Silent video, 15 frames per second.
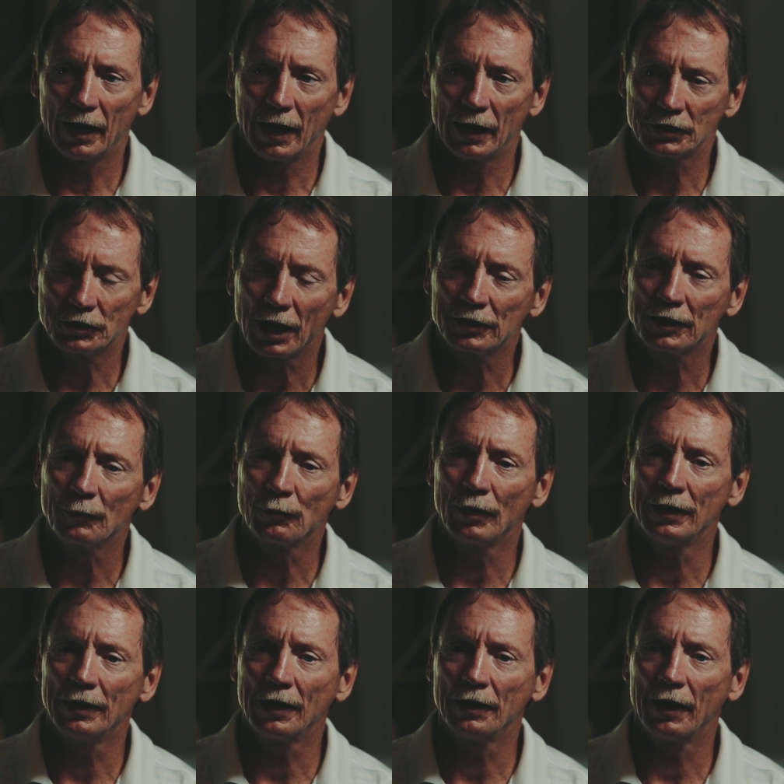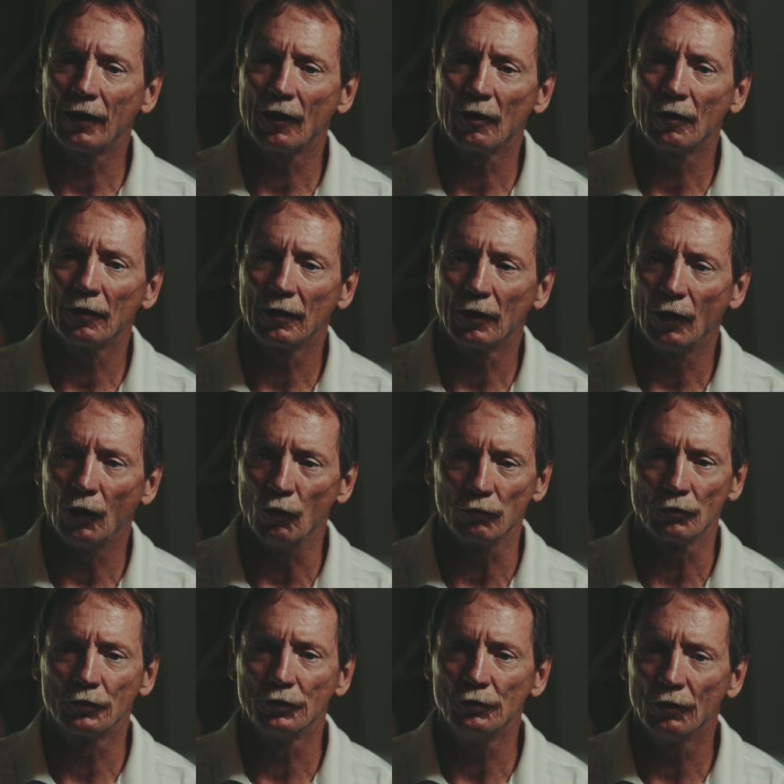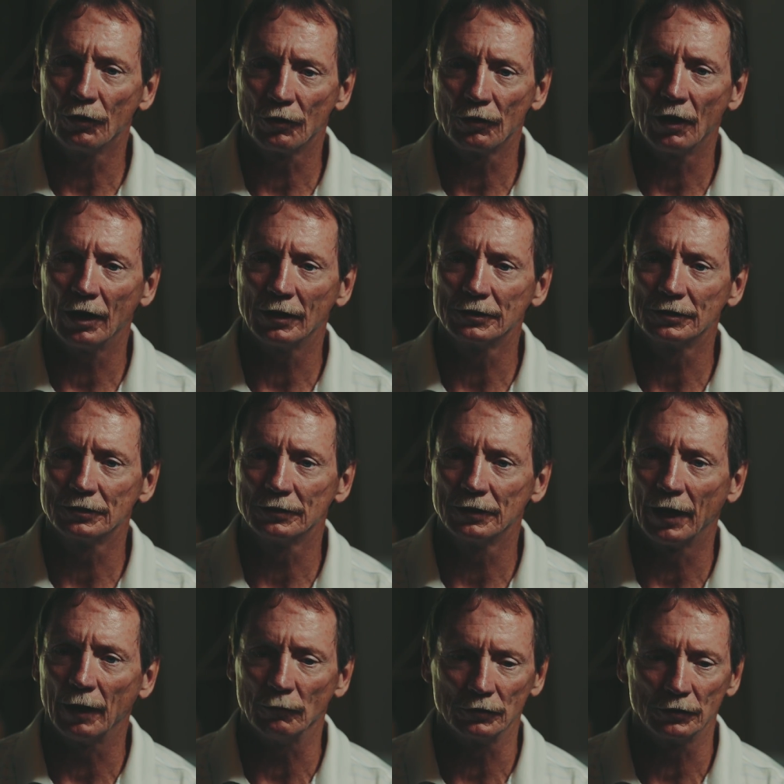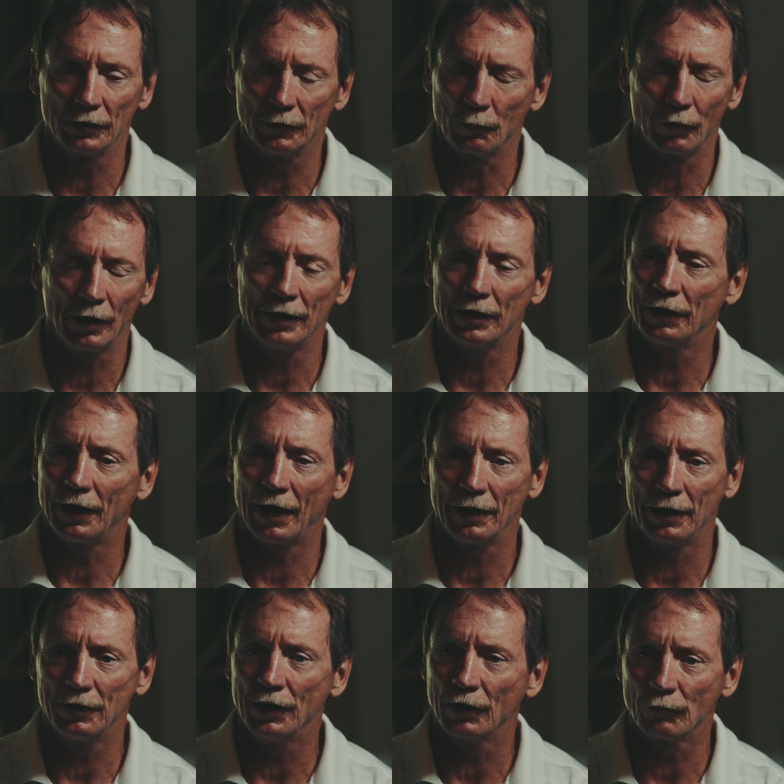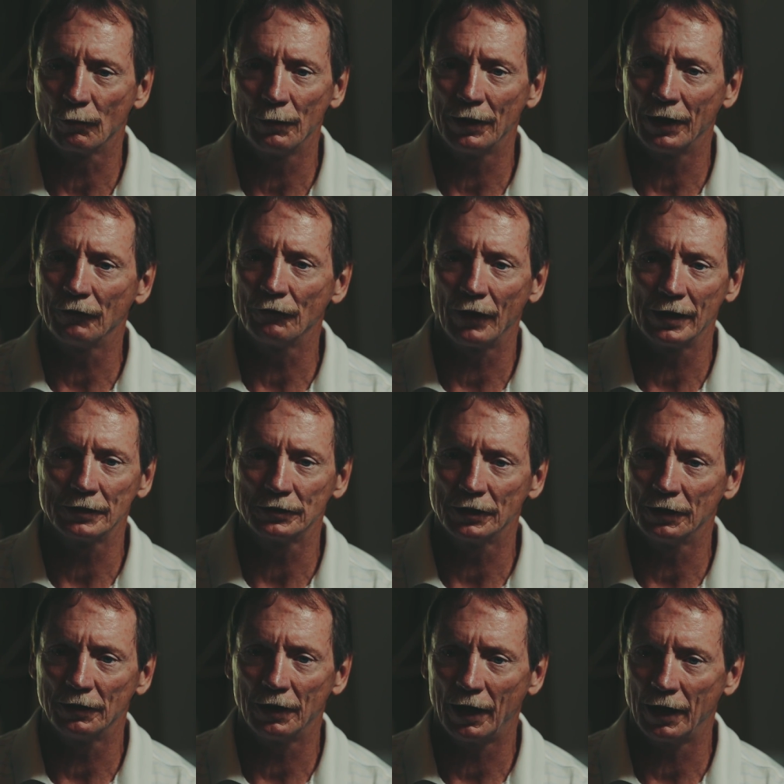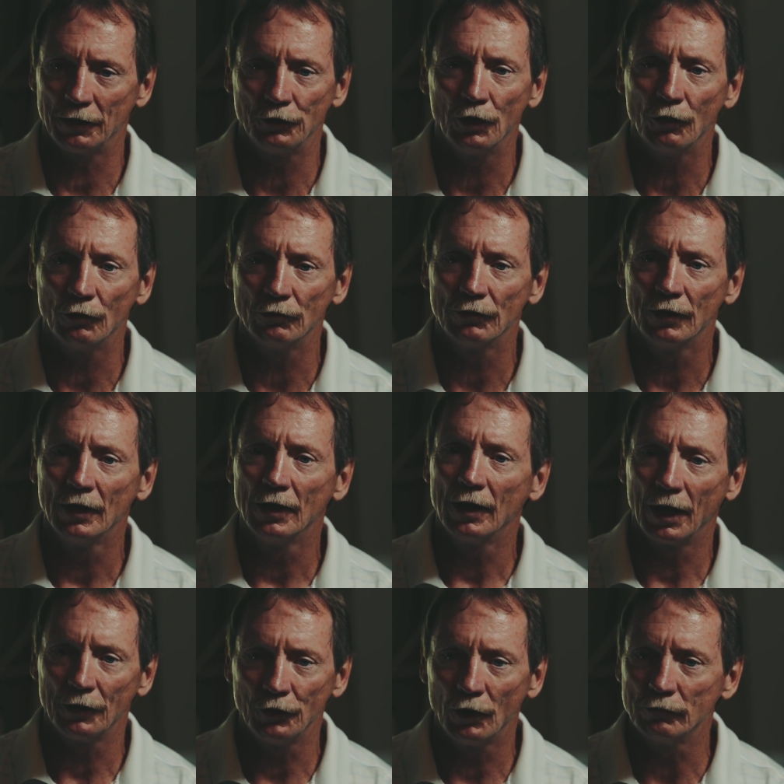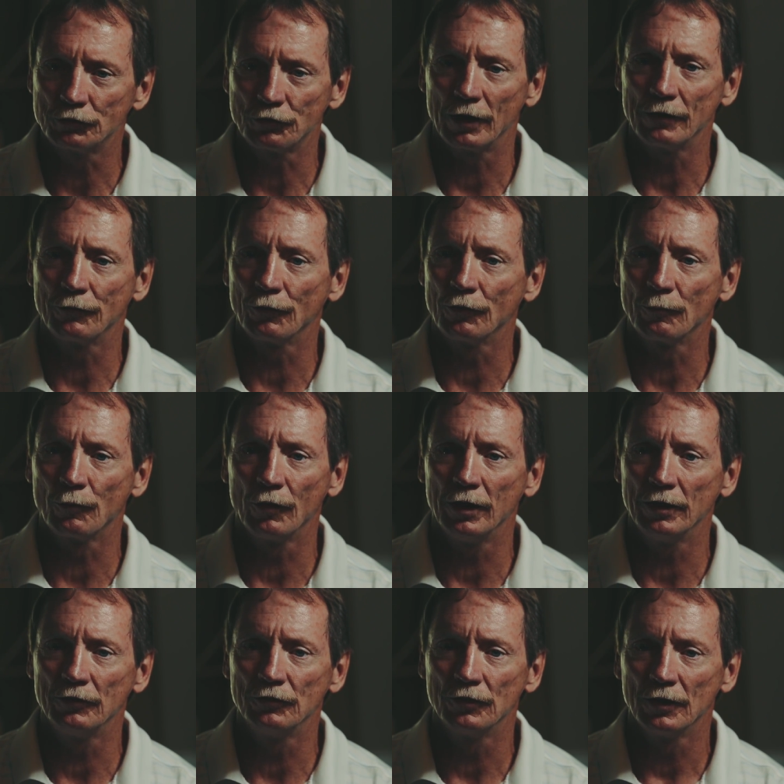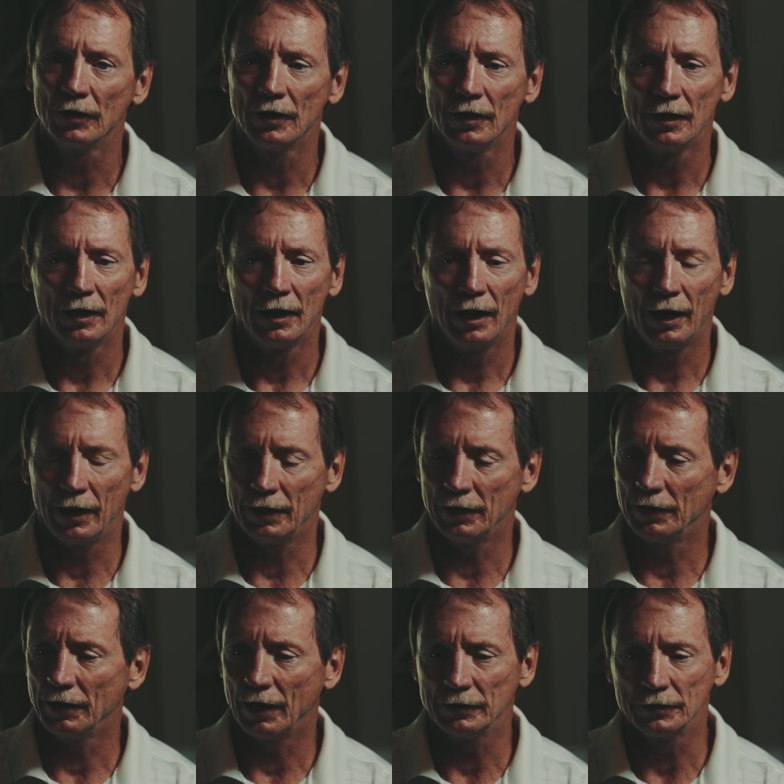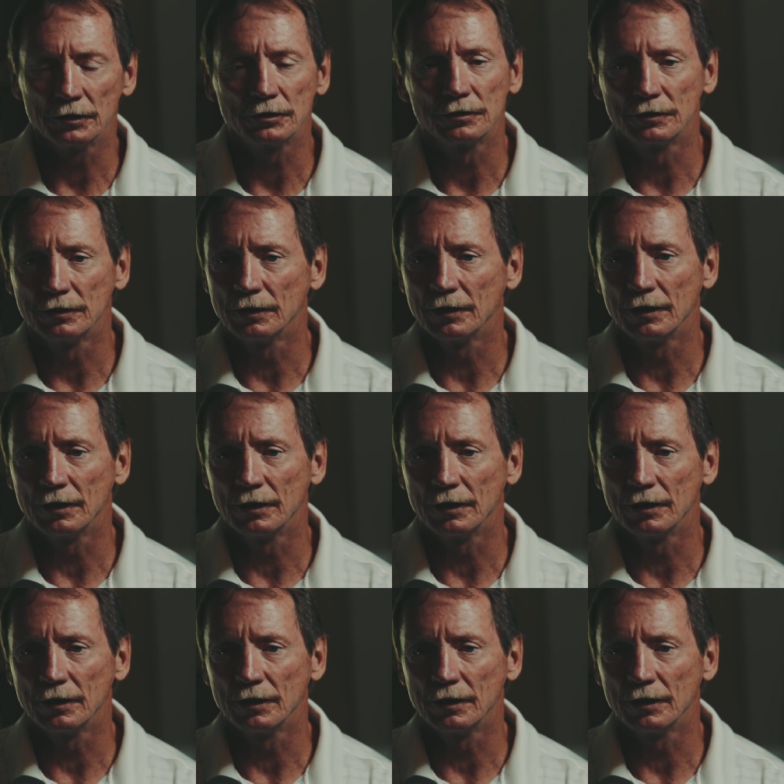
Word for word: I shot that plane out of air over 200 knots. It was the plane that I had never been that fast. It, I dove. I dove straight for the bridge, and I just